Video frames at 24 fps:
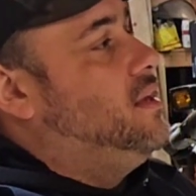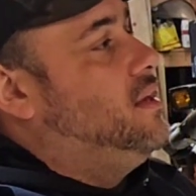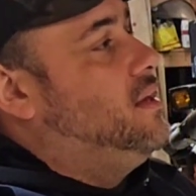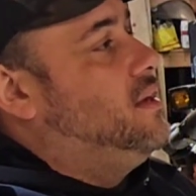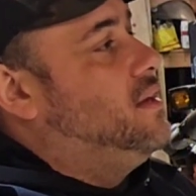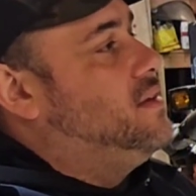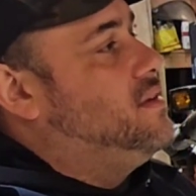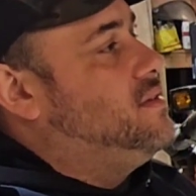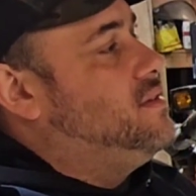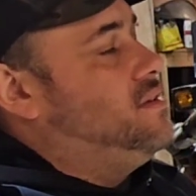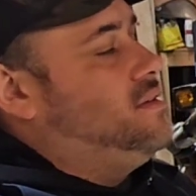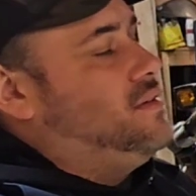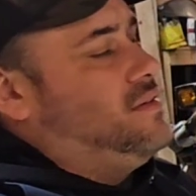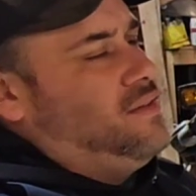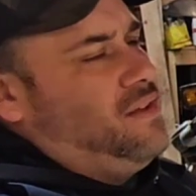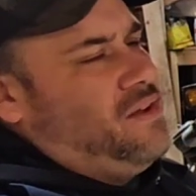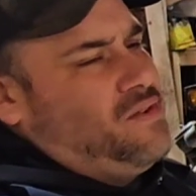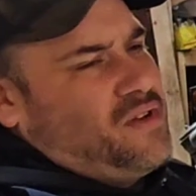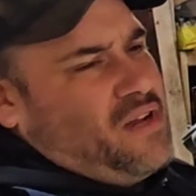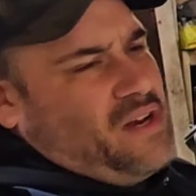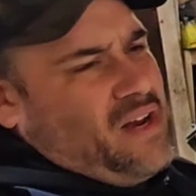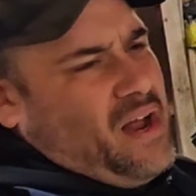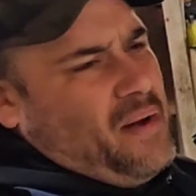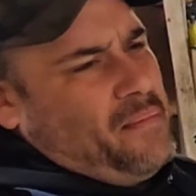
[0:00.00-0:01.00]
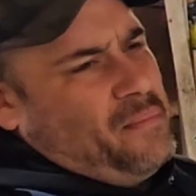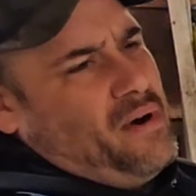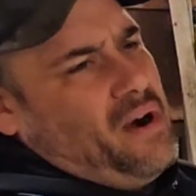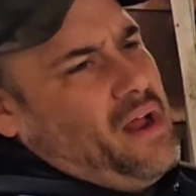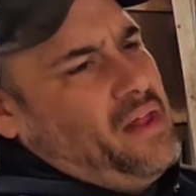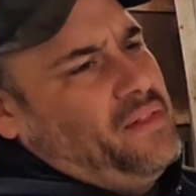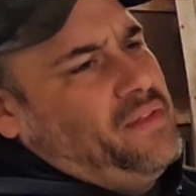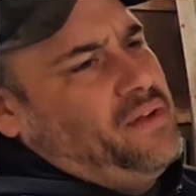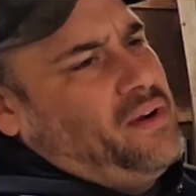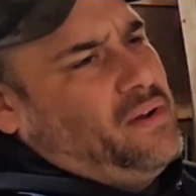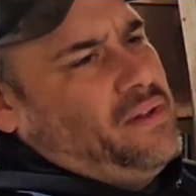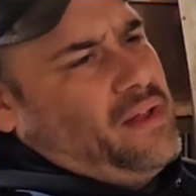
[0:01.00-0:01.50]
Because there's a number
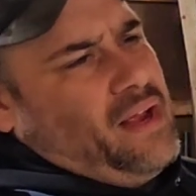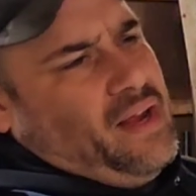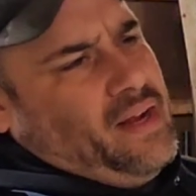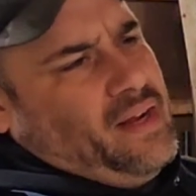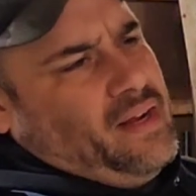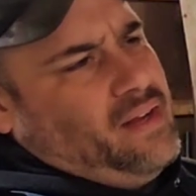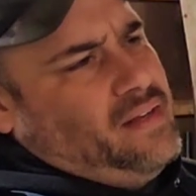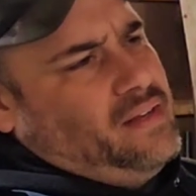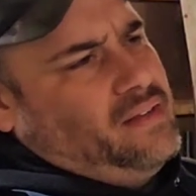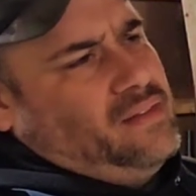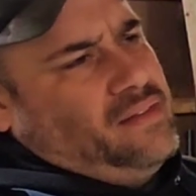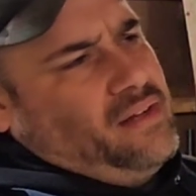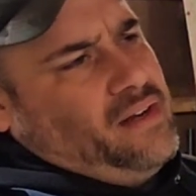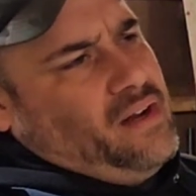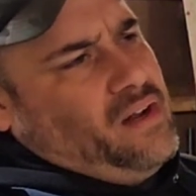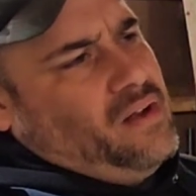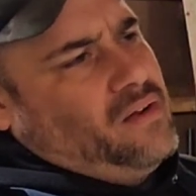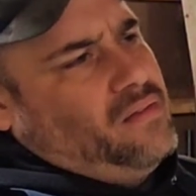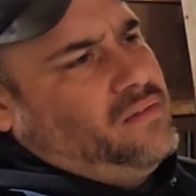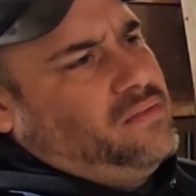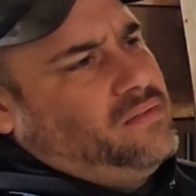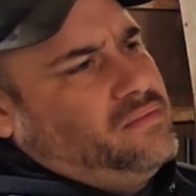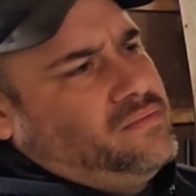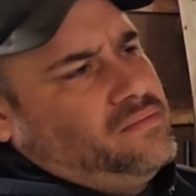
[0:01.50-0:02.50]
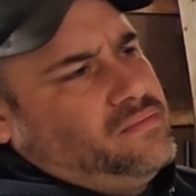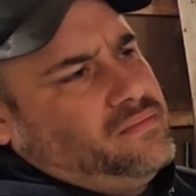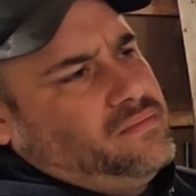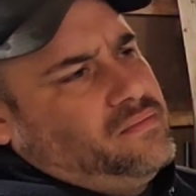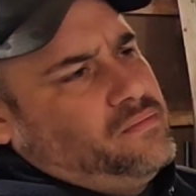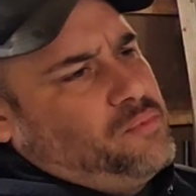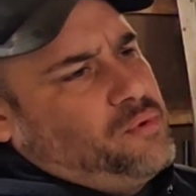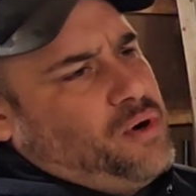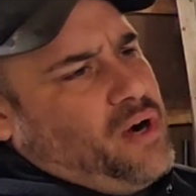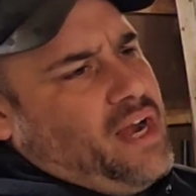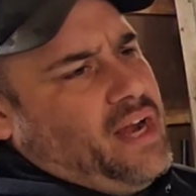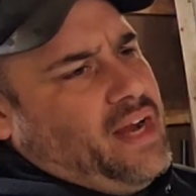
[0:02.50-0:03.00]
out there like,
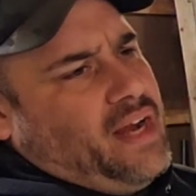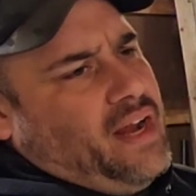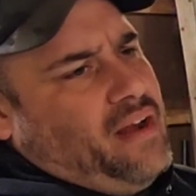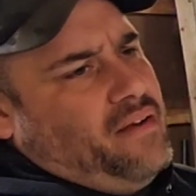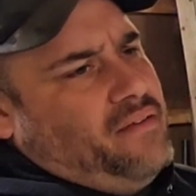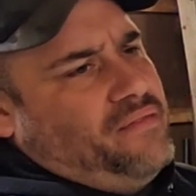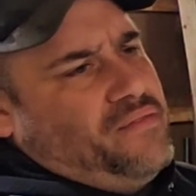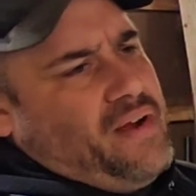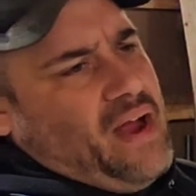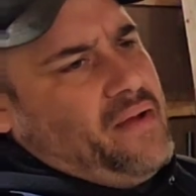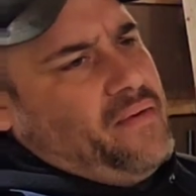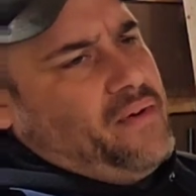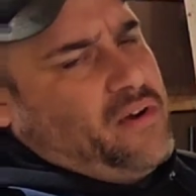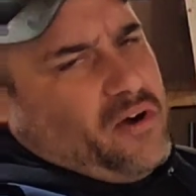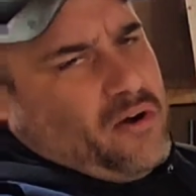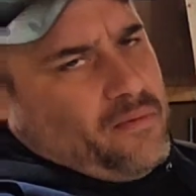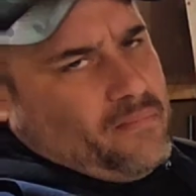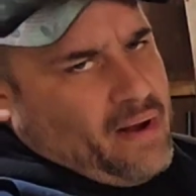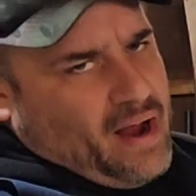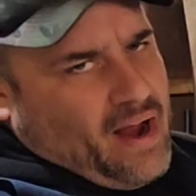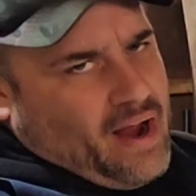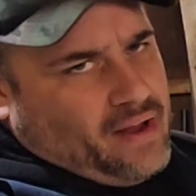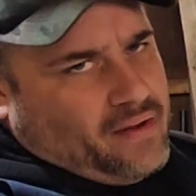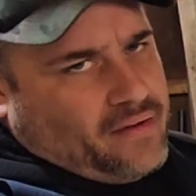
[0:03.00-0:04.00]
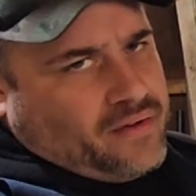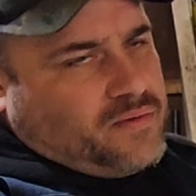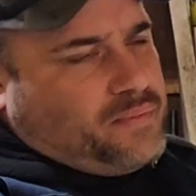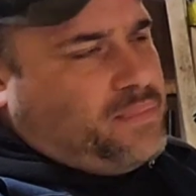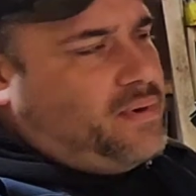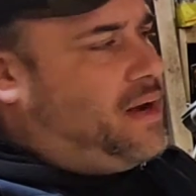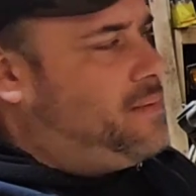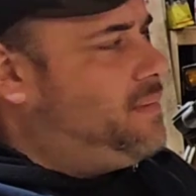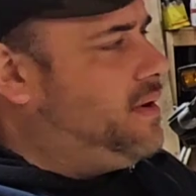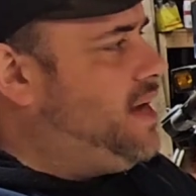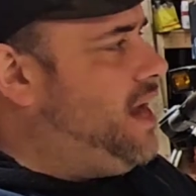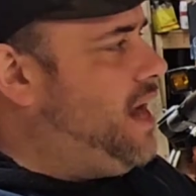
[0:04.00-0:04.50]
break in 500 miles,
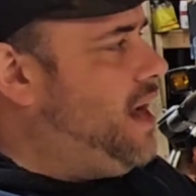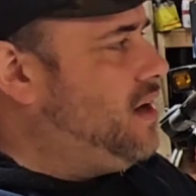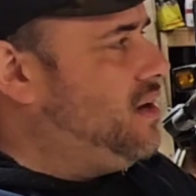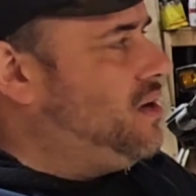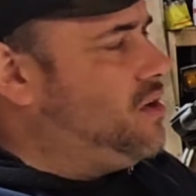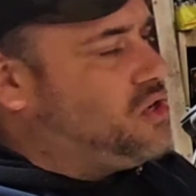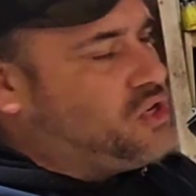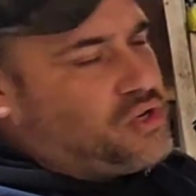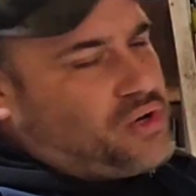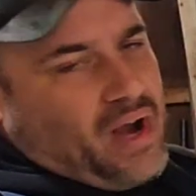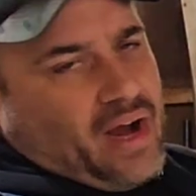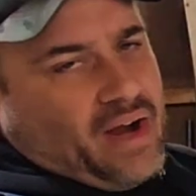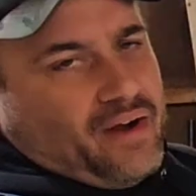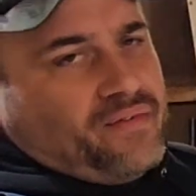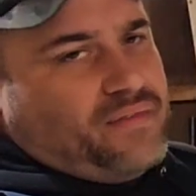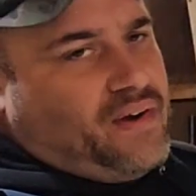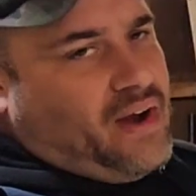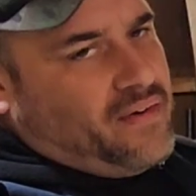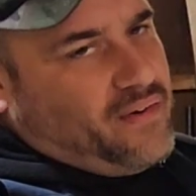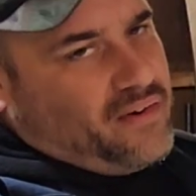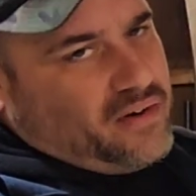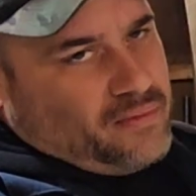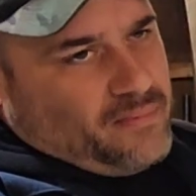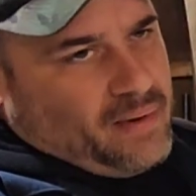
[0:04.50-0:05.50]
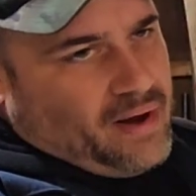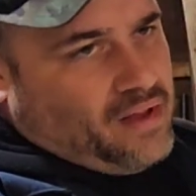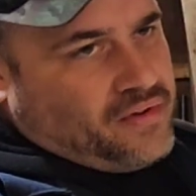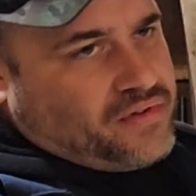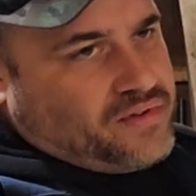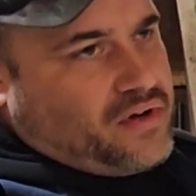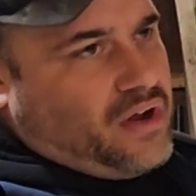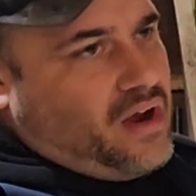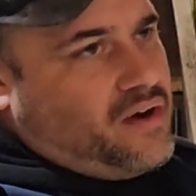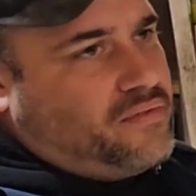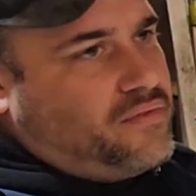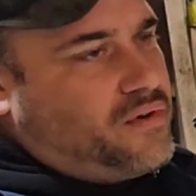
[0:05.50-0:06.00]
but I mean, how do you track 500
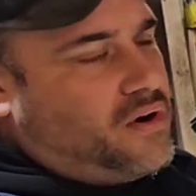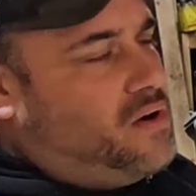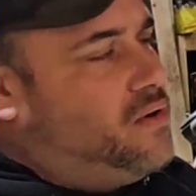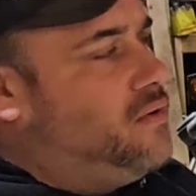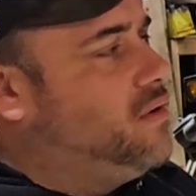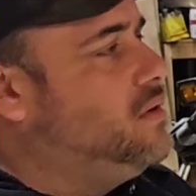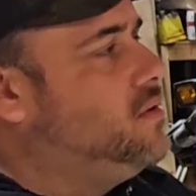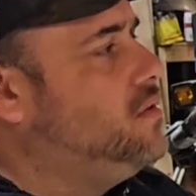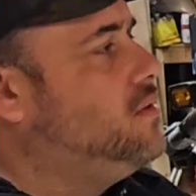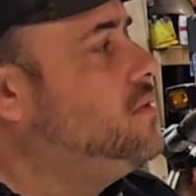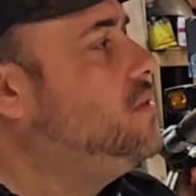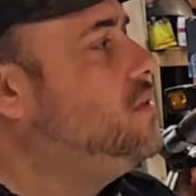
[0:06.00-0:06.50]
miles off-road?